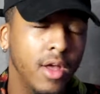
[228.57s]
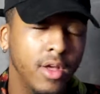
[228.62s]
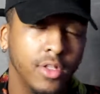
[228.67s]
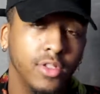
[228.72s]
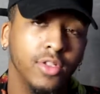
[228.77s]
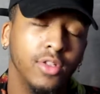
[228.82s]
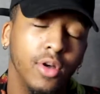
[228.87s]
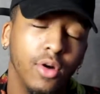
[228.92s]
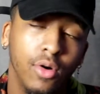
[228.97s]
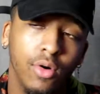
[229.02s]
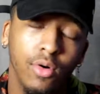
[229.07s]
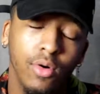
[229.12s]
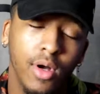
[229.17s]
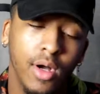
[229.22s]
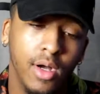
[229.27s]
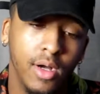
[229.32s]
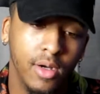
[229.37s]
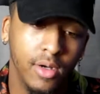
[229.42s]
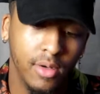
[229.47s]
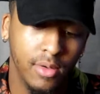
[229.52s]

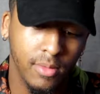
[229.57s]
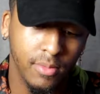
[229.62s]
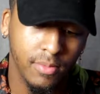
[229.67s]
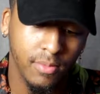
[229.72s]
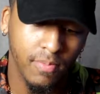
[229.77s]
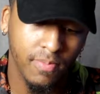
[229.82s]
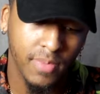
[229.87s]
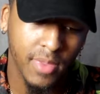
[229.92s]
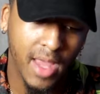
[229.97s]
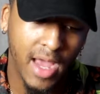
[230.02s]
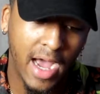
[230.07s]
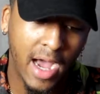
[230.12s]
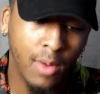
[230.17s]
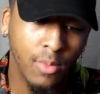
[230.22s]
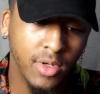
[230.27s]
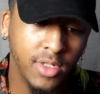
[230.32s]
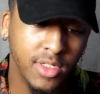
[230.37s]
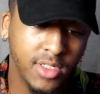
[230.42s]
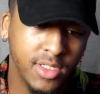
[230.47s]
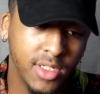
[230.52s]
So I
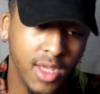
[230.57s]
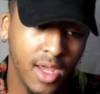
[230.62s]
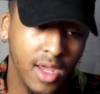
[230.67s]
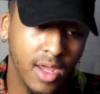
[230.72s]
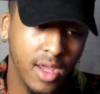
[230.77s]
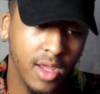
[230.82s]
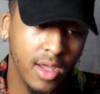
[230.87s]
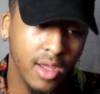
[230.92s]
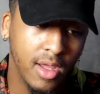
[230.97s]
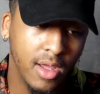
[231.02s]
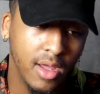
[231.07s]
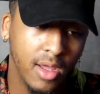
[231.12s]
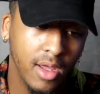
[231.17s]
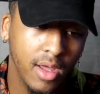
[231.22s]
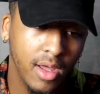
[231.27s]
would say